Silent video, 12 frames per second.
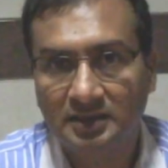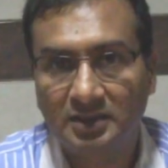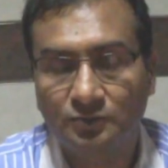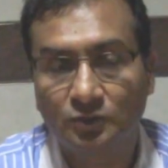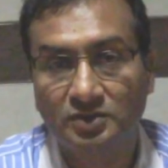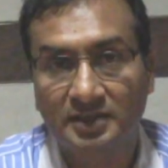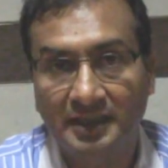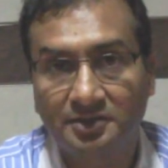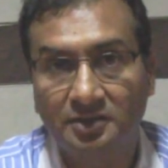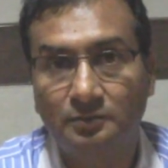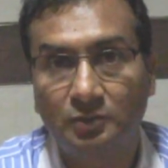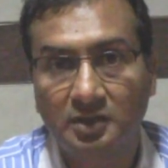This would set
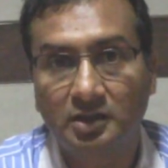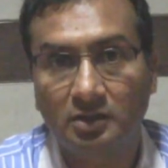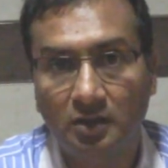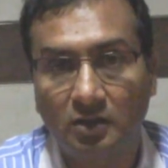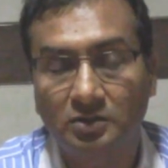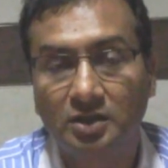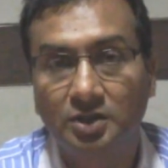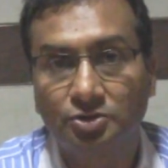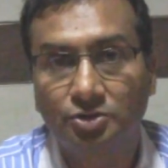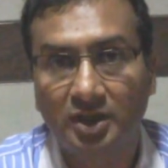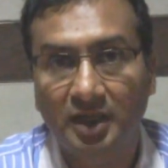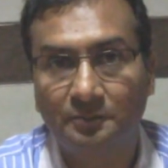your body clock
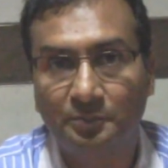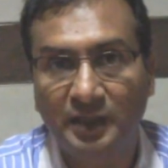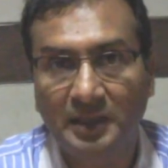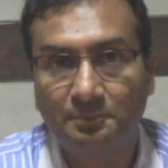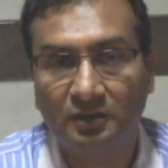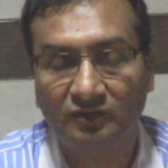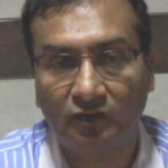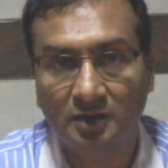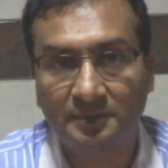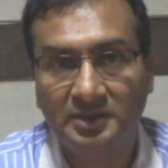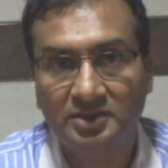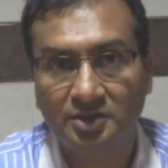to give peak
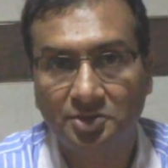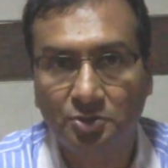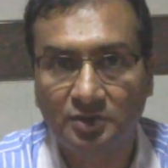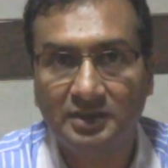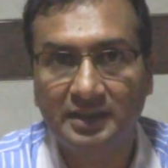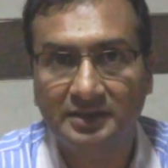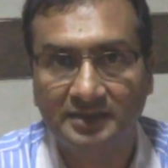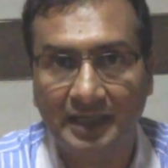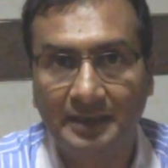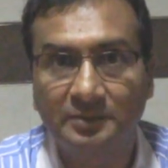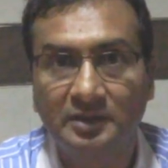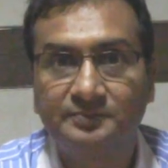performance during that
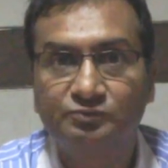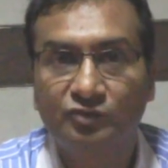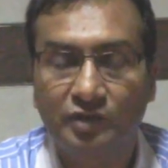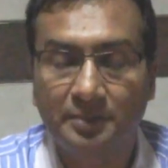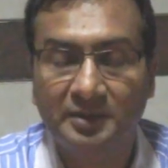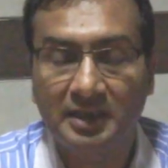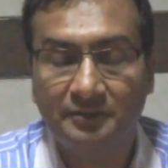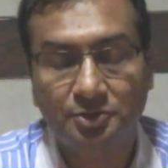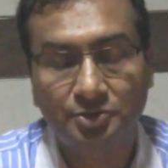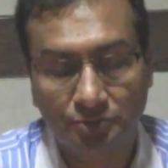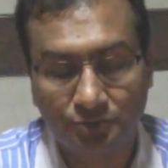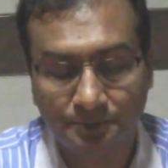time from 11 to 2.